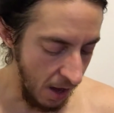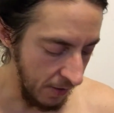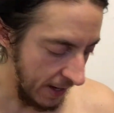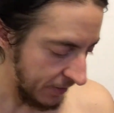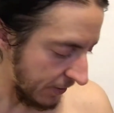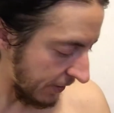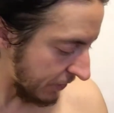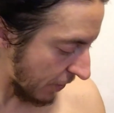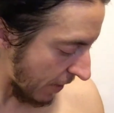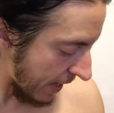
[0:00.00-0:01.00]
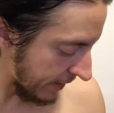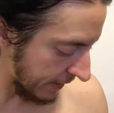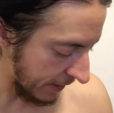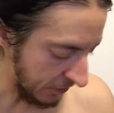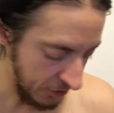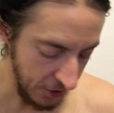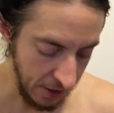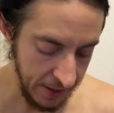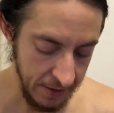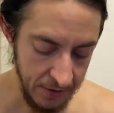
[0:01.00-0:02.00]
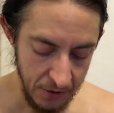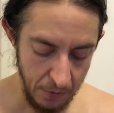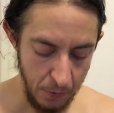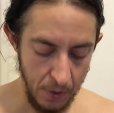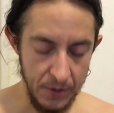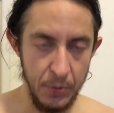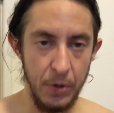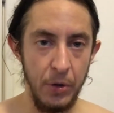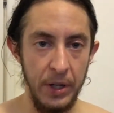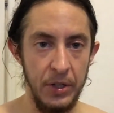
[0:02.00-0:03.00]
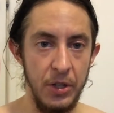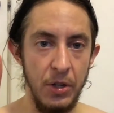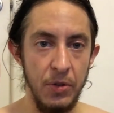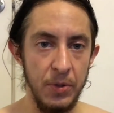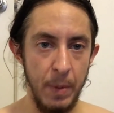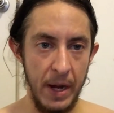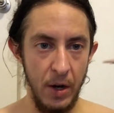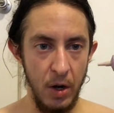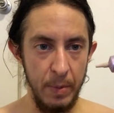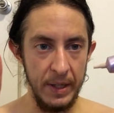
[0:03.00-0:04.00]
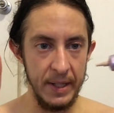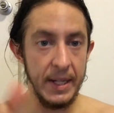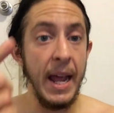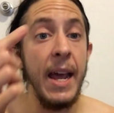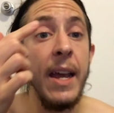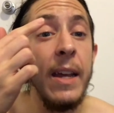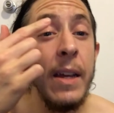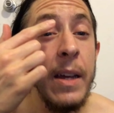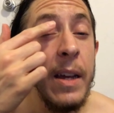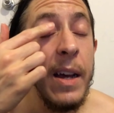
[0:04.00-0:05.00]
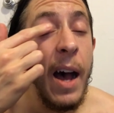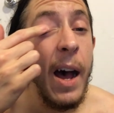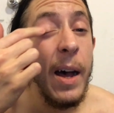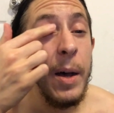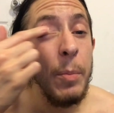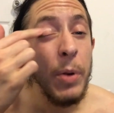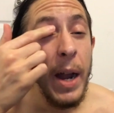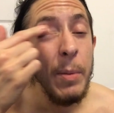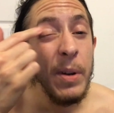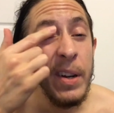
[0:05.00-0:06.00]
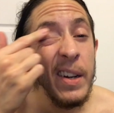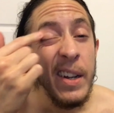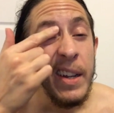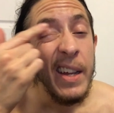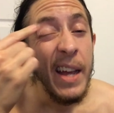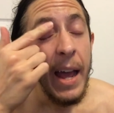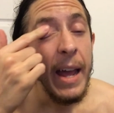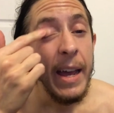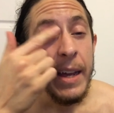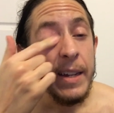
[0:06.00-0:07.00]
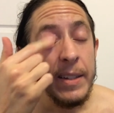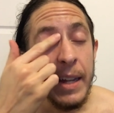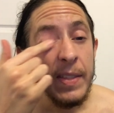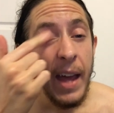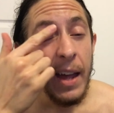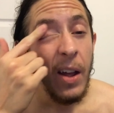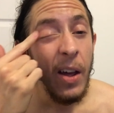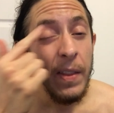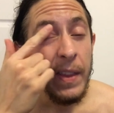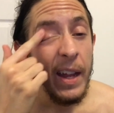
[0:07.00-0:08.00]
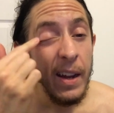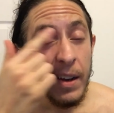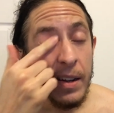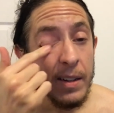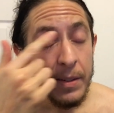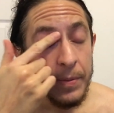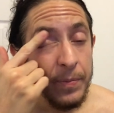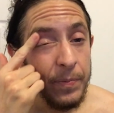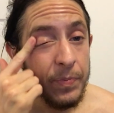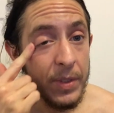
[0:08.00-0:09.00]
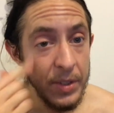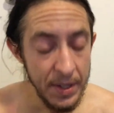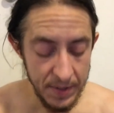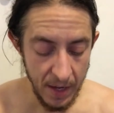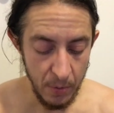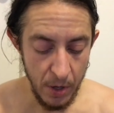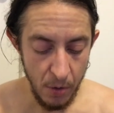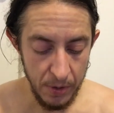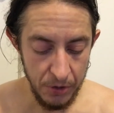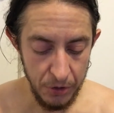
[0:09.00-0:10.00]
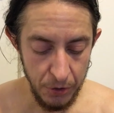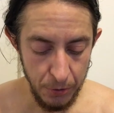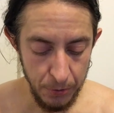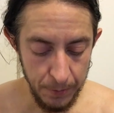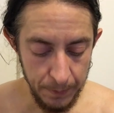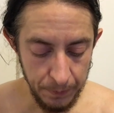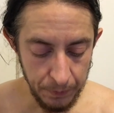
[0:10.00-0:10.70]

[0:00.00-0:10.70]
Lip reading: All right, so let's go ahead and get started. So of course we're going to use my Urban Decay primer and get that on there, just like we always do.